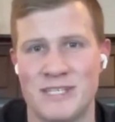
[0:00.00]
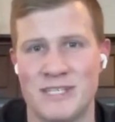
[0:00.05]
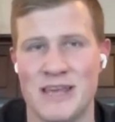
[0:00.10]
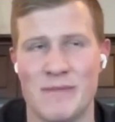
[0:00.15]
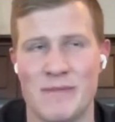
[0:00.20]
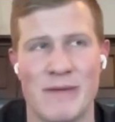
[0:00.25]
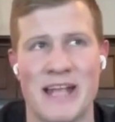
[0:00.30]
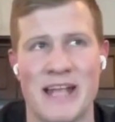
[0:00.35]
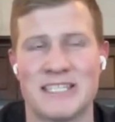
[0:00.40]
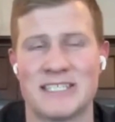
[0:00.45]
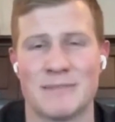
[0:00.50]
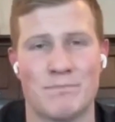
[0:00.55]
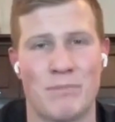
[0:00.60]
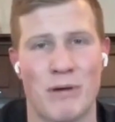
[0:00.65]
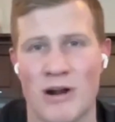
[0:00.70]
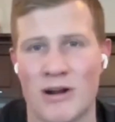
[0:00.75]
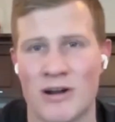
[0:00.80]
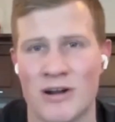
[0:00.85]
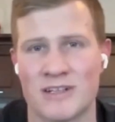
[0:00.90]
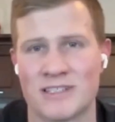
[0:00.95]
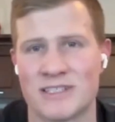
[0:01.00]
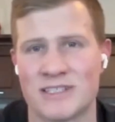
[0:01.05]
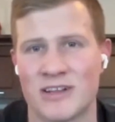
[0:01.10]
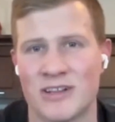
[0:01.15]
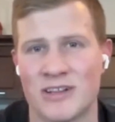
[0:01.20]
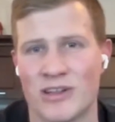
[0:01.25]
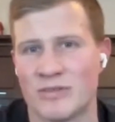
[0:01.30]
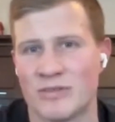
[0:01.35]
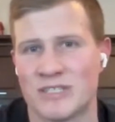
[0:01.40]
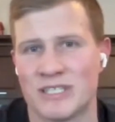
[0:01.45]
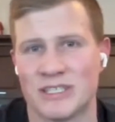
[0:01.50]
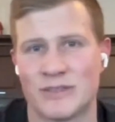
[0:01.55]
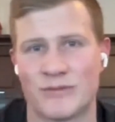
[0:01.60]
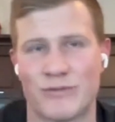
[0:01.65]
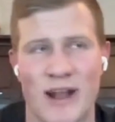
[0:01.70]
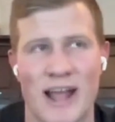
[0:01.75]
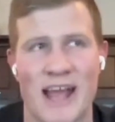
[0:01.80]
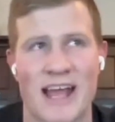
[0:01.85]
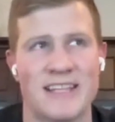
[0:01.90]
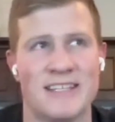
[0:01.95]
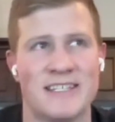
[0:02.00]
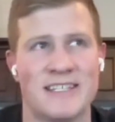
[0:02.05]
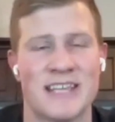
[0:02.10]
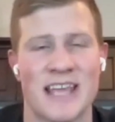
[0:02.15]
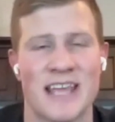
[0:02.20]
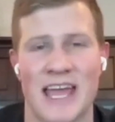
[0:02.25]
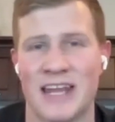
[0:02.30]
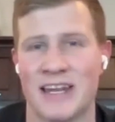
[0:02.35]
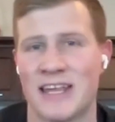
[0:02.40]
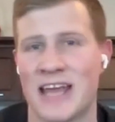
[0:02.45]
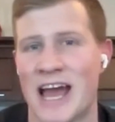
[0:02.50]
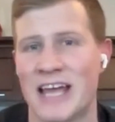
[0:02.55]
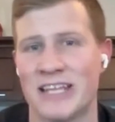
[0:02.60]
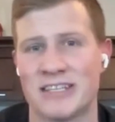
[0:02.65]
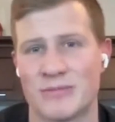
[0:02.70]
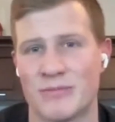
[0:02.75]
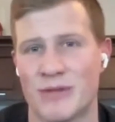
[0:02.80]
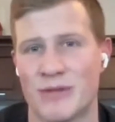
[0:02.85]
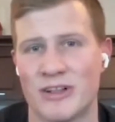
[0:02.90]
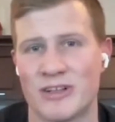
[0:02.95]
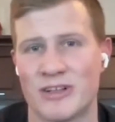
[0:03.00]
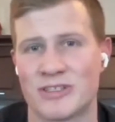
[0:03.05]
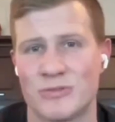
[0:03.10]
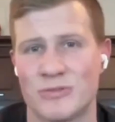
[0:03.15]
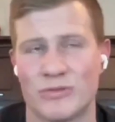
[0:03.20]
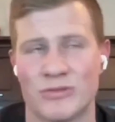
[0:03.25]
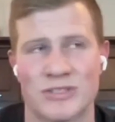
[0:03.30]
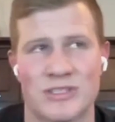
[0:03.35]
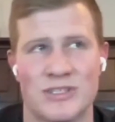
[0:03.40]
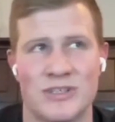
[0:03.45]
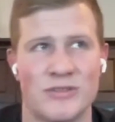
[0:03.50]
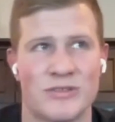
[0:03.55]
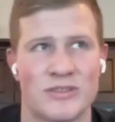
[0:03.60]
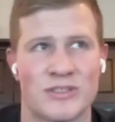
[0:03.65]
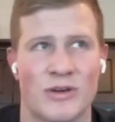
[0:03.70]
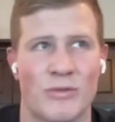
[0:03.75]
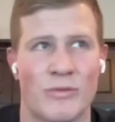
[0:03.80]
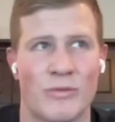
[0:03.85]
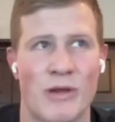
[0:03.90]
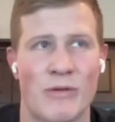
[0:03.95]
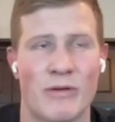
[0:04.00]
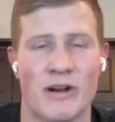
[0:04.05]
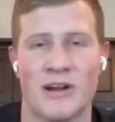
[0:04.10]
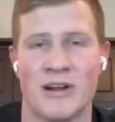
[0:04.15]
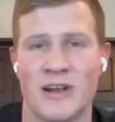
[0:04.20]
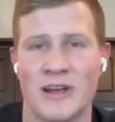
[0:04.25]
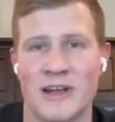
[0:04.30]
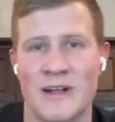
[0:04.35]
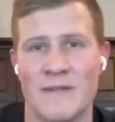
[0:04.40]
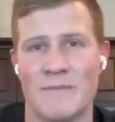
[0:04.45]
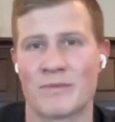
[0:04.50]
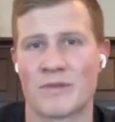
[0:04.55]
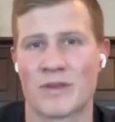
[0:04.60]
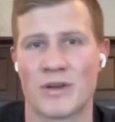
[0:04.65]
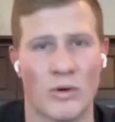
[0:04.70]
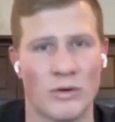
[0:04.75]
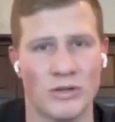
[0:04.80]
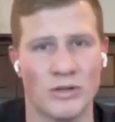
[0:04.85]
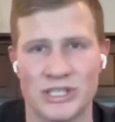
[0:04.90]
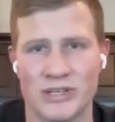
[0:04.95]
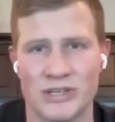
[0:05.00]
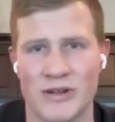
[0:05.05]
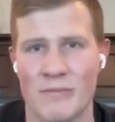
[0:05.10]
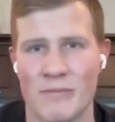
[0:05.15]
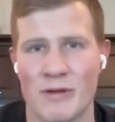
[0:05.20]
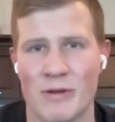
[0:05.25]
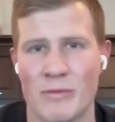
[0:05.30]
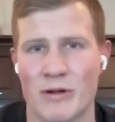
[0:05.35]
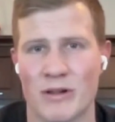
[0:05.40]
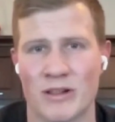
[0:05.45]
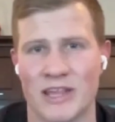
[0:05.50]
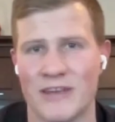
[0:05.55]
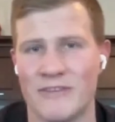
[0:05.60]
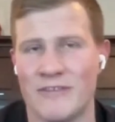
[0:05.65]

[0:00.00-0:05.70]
teammates and partners and closest friends and guys from other schools too. So we were coaching. I mean, we're